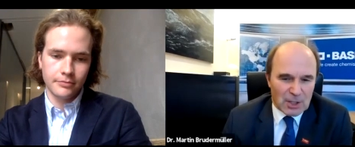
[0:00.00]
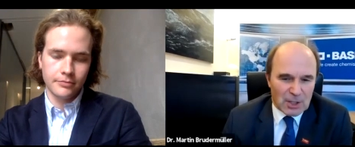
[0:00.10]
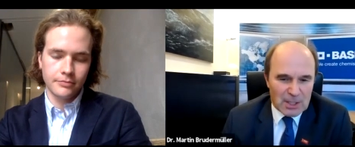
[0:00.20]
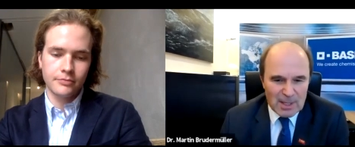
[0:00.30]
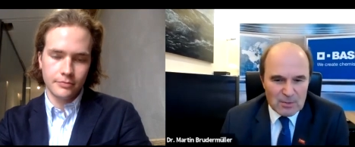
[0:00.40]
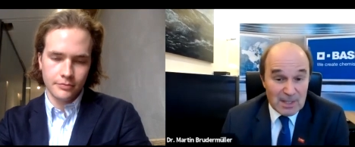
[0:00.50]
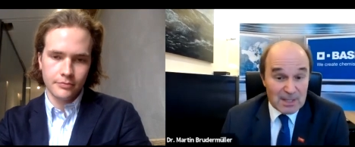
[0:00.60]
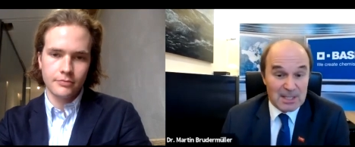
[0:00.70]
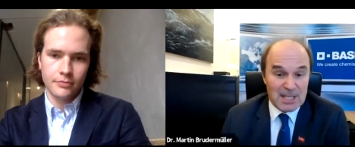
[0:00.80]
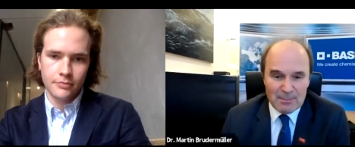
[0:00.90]
Speaker 1: transformation.
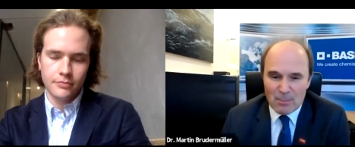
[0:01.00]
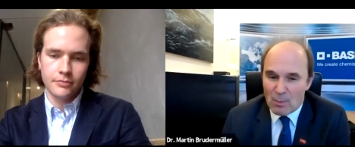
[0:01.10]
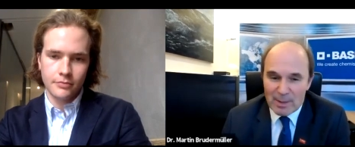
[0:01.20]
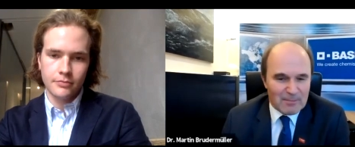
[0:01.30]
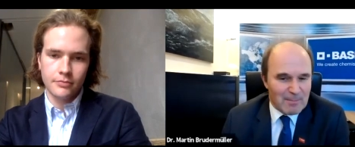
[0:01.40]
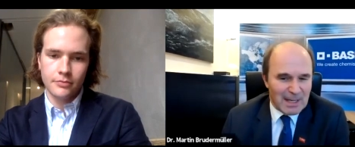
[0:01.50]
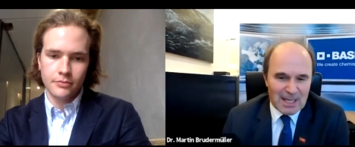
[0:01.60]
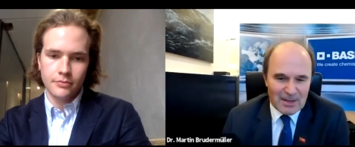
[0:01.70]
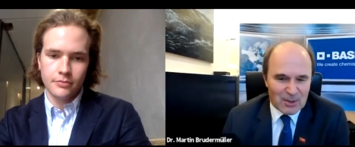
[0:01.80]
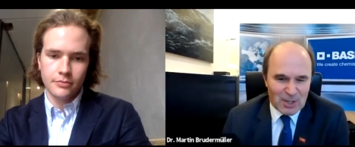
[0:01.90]
We, in the same moment, have
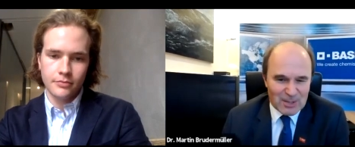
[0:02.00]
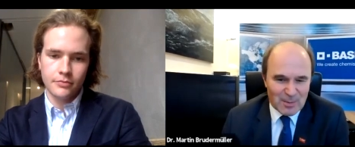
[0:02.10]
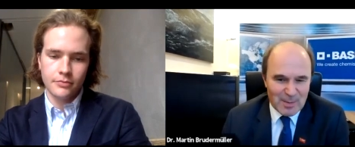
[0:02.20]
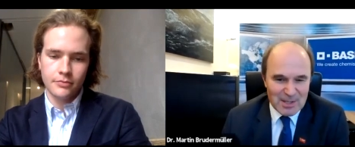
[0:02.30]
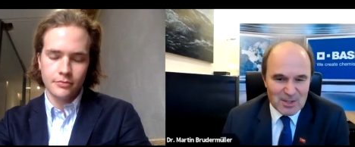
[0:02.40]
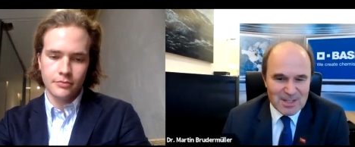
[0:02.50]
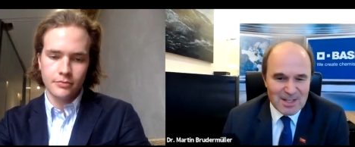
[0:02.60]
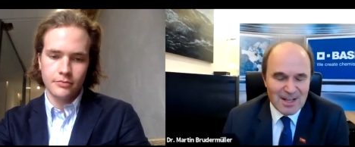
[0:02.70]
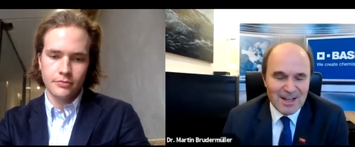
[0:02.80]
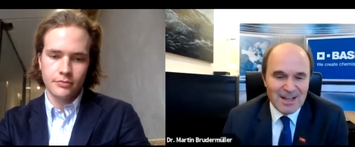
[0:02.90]
many other transformations.
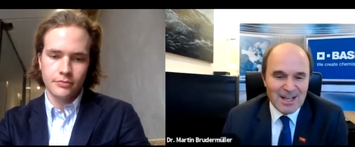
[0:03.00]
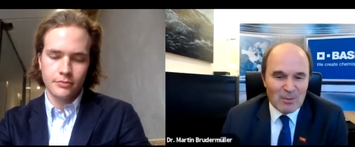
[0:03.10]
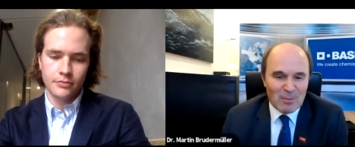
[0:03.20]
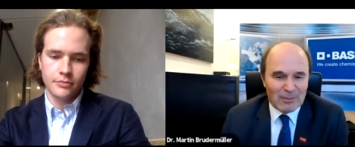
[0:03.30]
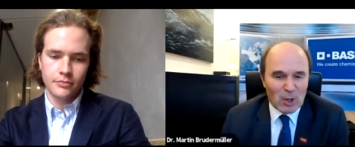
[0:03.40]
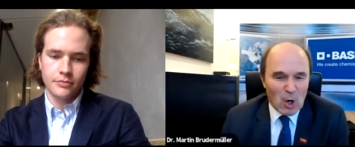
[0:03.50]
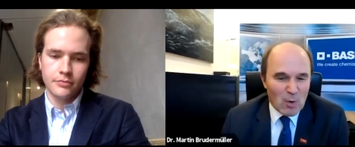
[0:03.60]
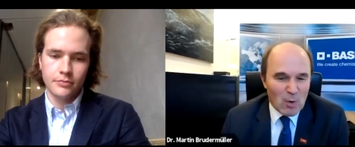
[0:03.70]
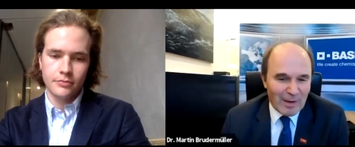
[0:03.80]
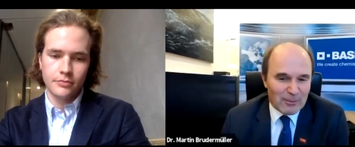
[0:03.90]
We have to go
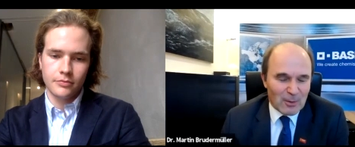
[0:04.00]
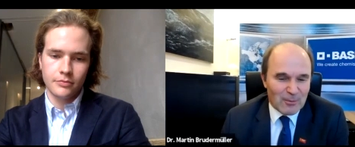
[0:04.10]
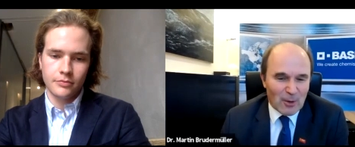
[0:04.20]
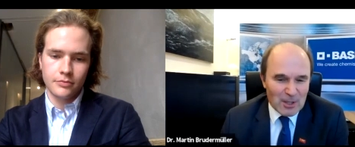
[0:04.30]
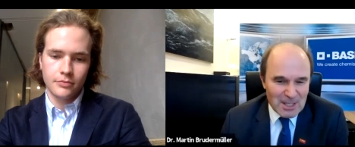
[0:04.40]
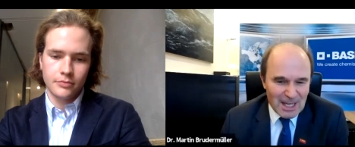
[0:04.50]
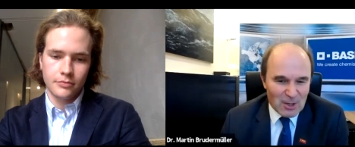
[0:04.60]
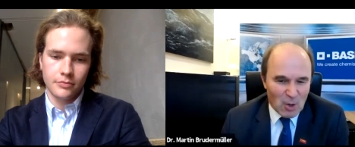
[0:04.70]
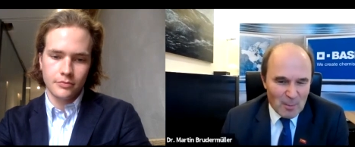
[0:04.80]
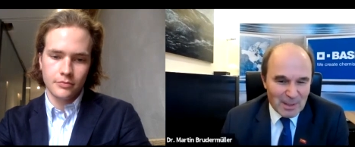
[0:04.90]
away from fossil
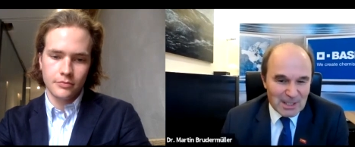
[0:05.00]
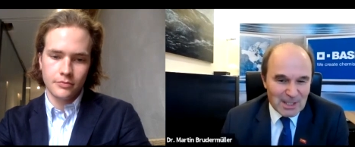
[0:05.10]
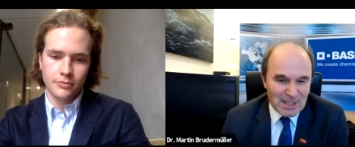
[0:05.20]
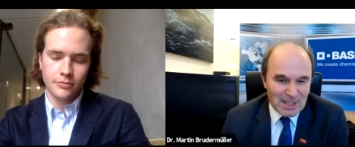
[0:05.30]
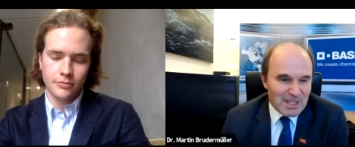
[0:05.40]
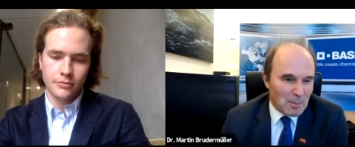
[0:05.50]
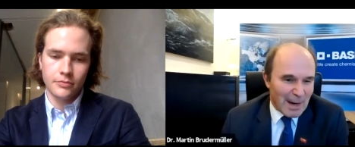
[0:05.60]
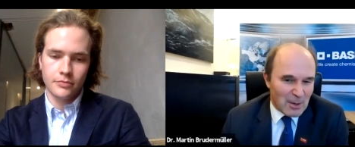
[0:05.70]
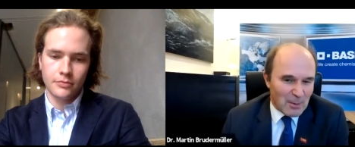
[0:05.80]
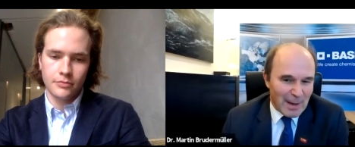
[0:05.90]
raw materials into
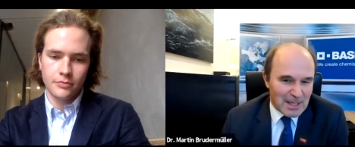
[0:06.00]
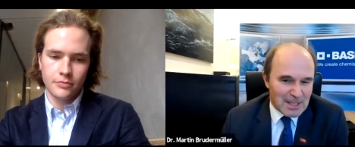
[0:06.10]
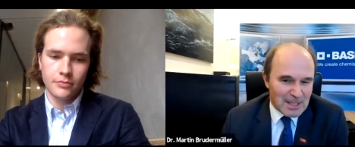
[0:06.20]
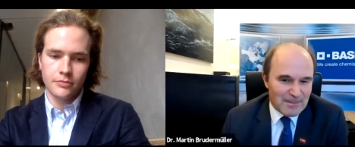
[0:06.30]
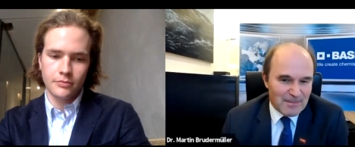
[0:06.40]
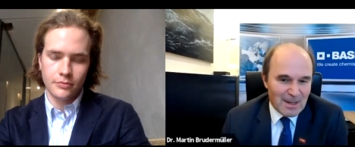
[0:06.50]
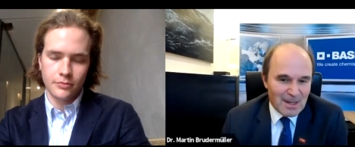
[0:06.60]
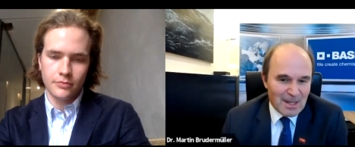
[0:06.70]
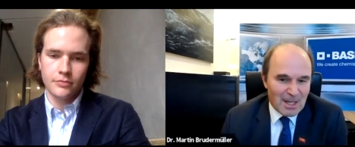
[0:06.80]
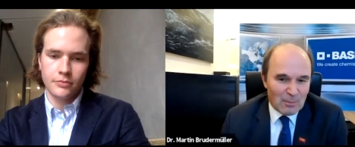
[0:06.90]
bio based.
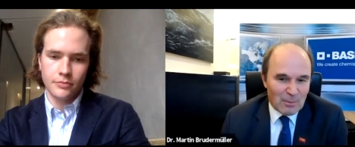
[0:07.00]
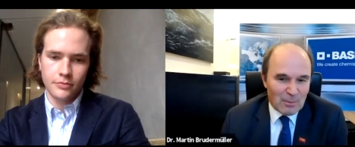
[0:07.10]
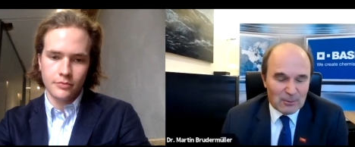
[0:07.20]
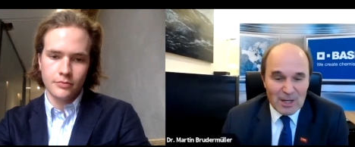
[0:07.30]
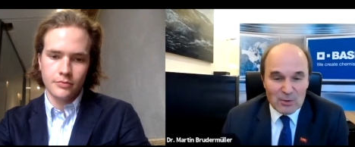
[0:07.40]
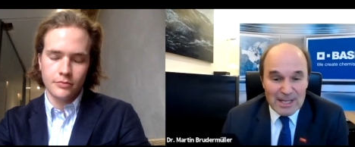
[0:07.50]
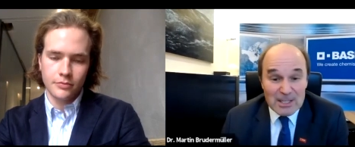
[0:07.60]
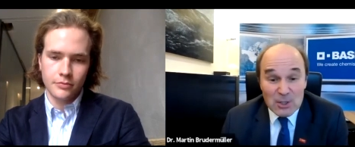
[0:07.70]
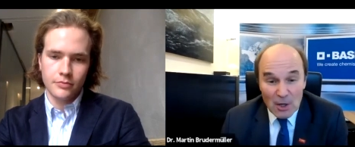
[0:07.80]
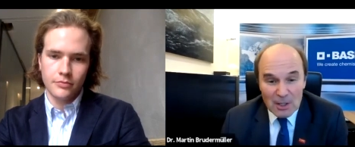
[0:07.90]
We have to
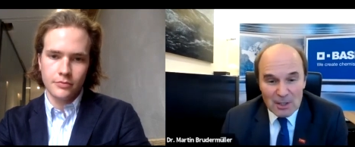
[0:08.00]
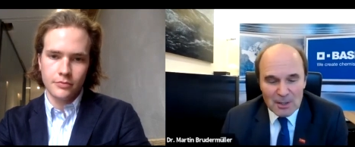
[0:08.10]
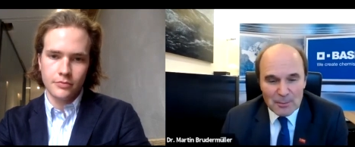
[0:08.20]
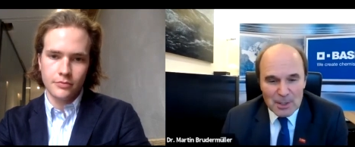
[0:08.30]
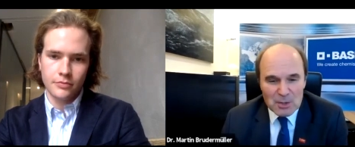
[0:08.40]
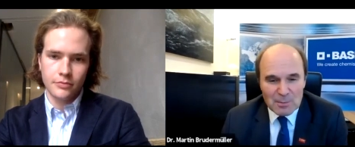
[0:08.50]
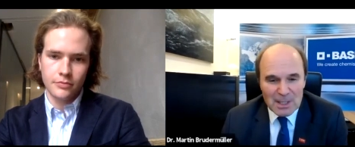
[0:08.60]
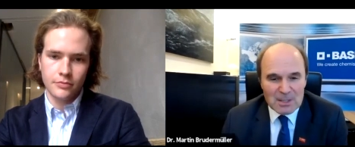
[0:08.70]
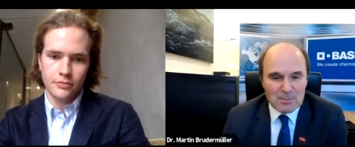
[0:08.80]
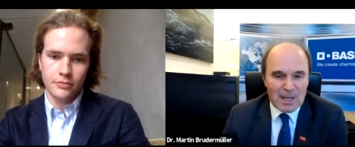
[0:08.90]
address circular, which
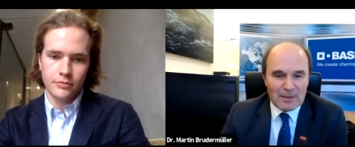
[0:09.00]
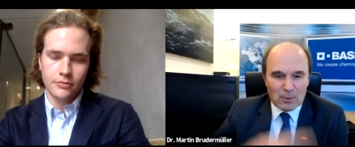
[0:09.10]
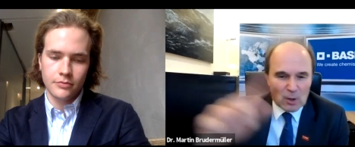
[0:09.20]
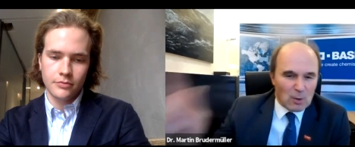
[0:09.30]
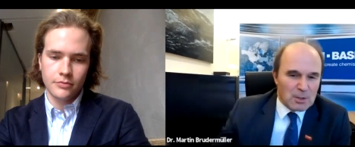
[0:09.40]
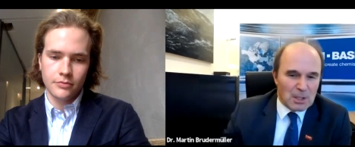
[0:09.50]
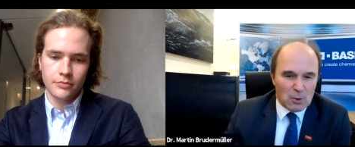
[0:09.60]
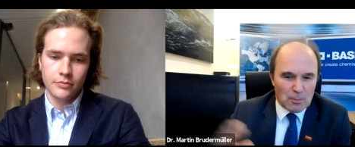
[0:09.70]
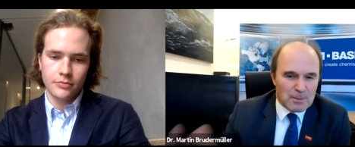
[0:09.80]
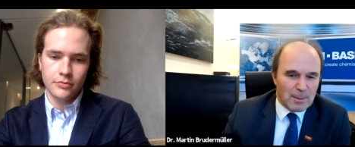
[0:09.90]
means we have to close the
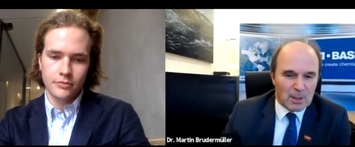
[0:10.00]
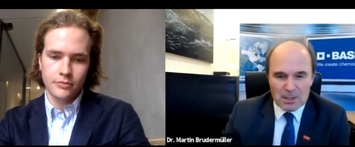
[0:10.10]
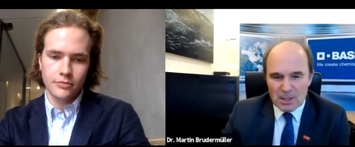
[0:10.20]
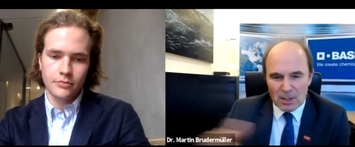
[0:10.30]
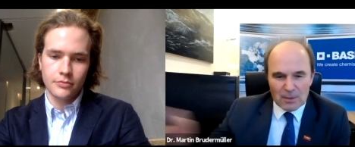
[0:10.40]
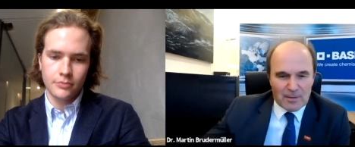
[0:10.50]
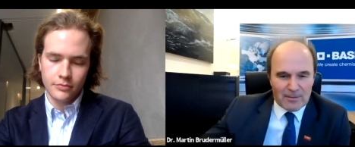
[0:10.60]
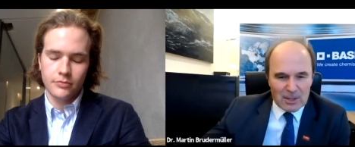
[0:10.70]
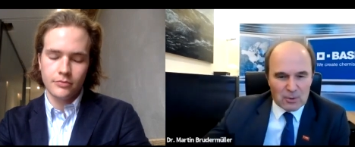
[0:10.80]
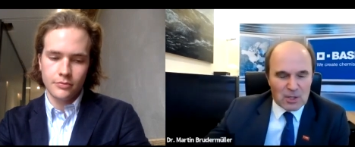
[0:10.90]
loops because a lot of the
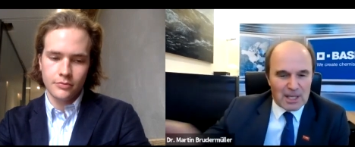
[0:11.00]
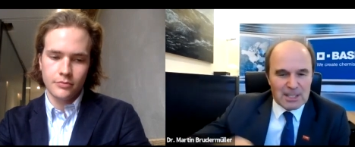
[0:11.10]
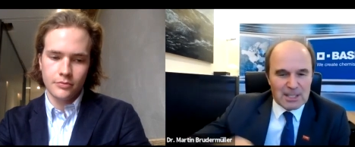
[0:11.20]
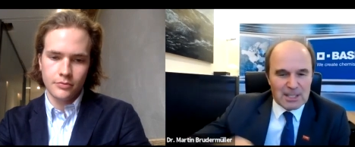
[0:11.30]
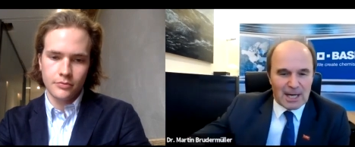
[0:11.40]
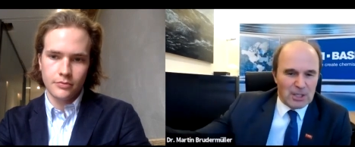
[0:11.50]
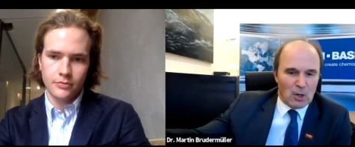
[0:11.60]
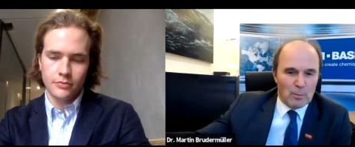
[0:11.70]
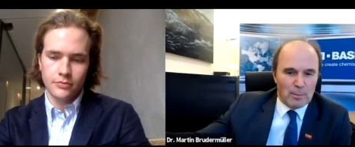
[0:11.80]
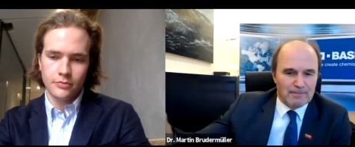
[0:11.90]
value chains are
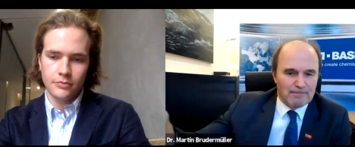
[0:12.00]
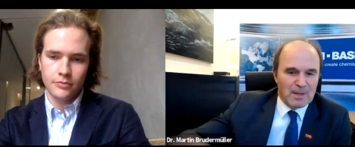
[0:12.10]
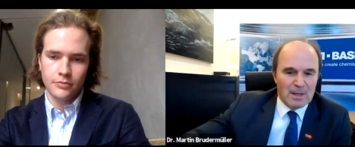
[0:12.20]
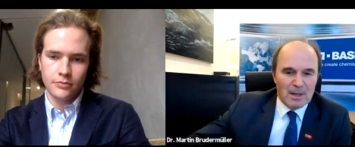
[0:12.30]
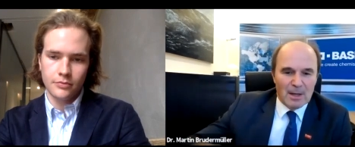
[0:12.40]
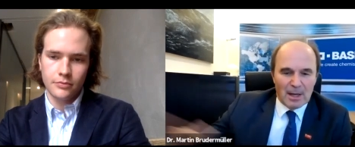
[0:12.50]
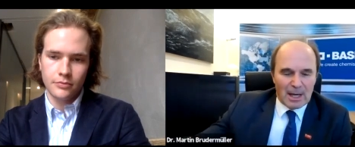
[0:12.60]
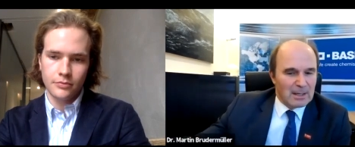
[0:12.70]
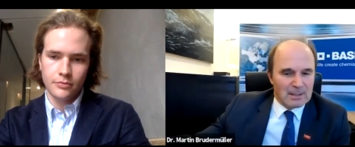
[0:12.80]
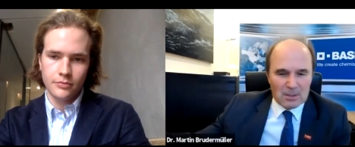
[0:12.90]
actually open.
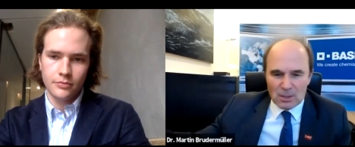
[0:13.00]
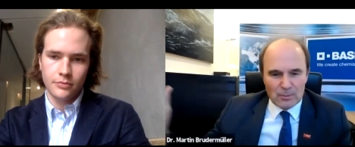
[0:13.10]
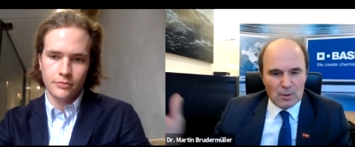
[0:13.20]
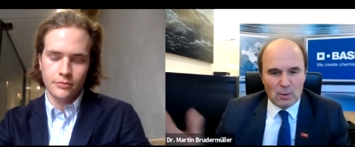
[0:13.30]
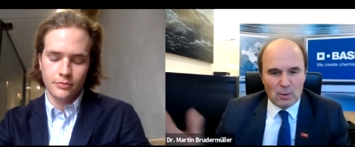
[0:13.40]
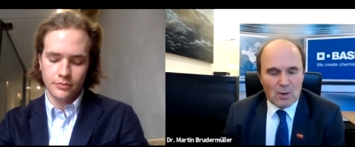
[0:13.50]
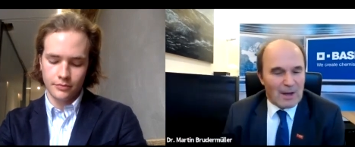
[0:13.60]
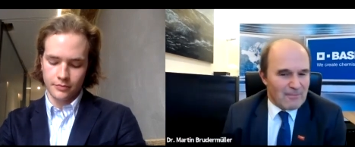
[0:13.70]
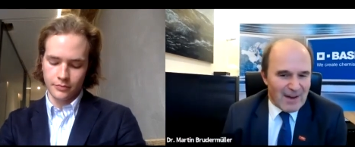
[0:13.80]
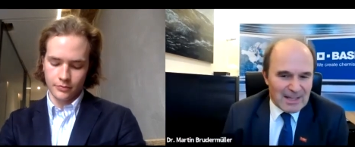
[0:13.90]
And so you,
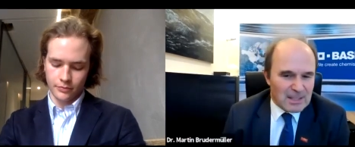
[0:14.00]
you have